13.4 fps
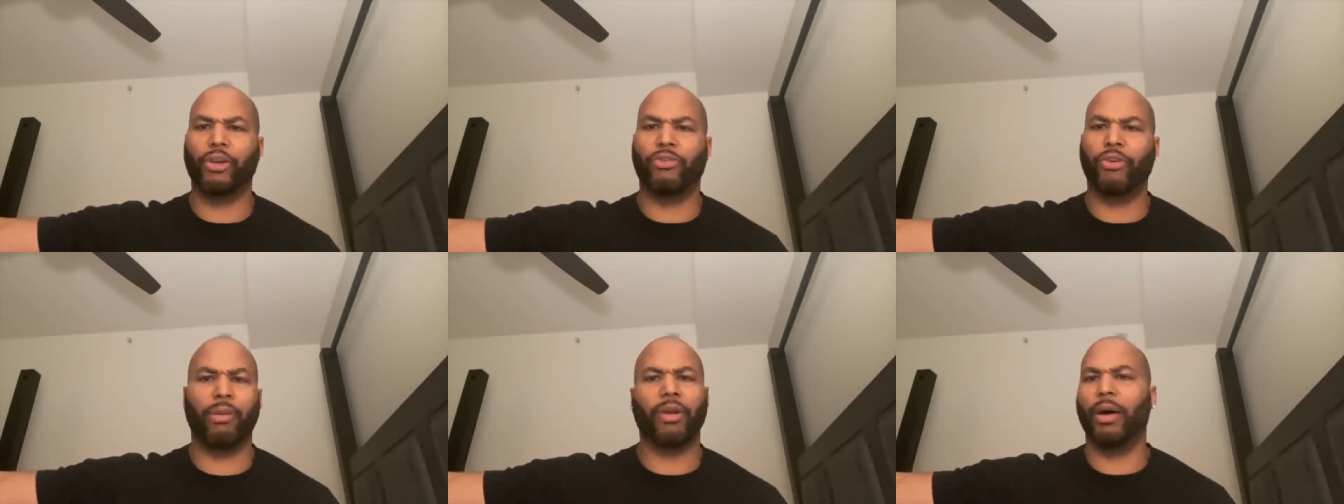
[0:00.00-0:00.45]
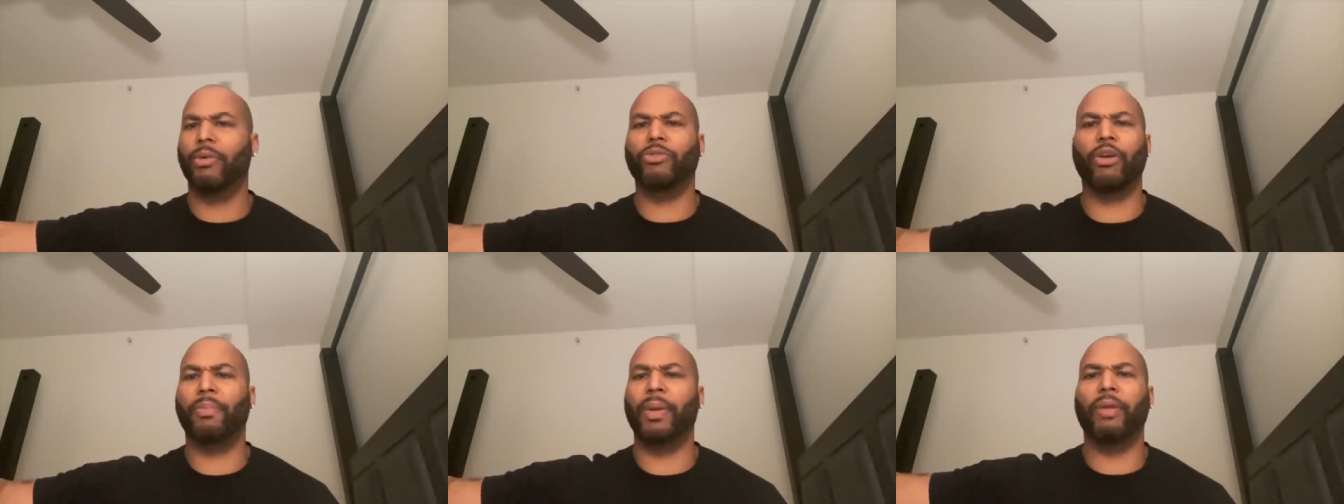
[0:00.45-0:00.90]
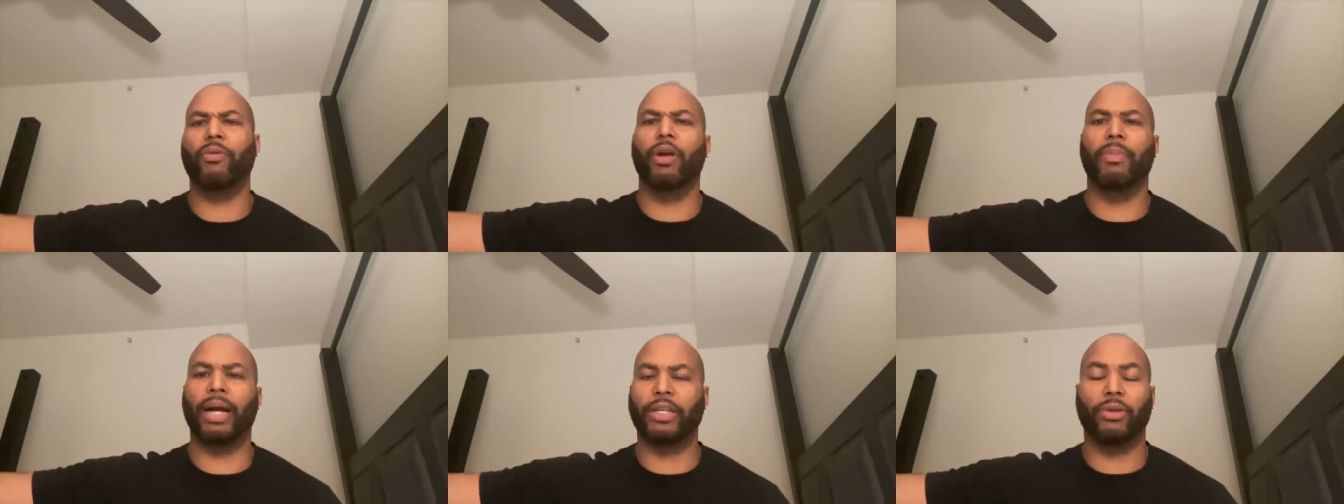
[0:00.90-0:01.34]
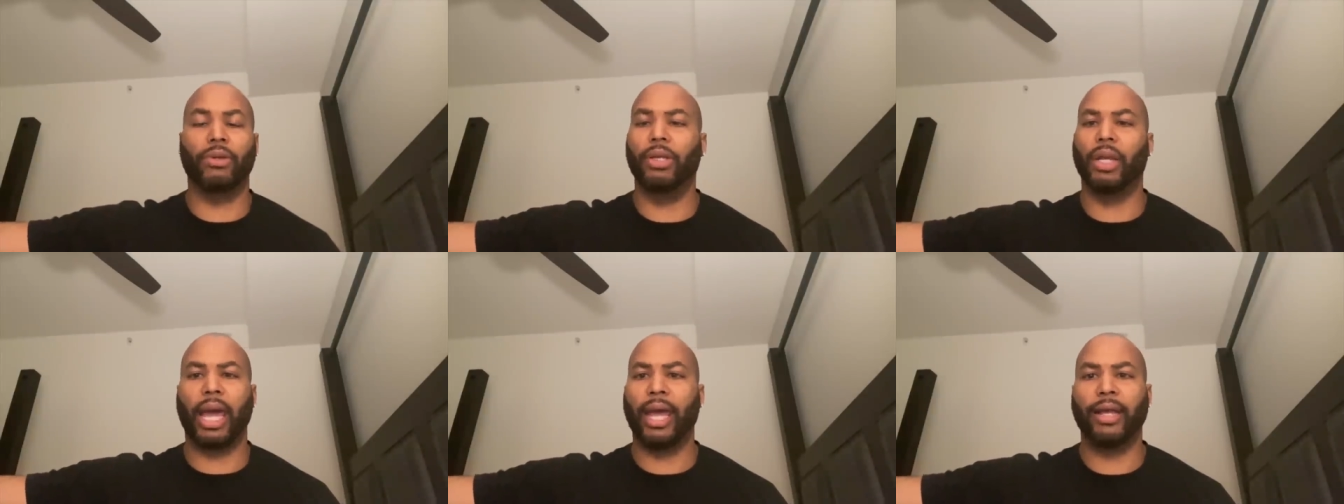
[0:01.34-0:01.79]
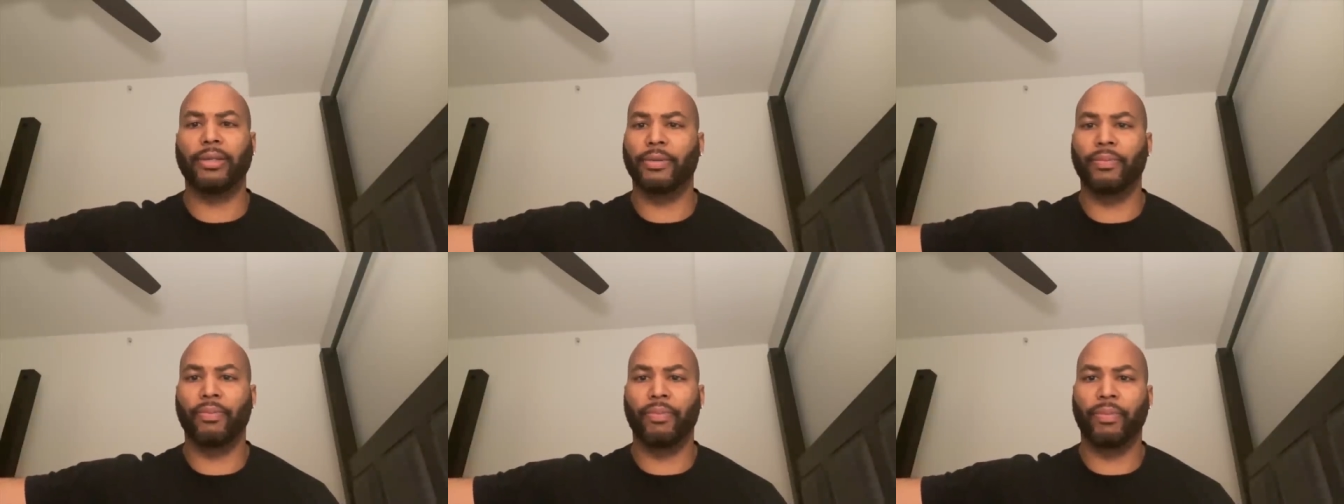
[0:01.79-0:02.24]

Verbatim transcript: Trump. Donald Trump ain't worried about your little ass.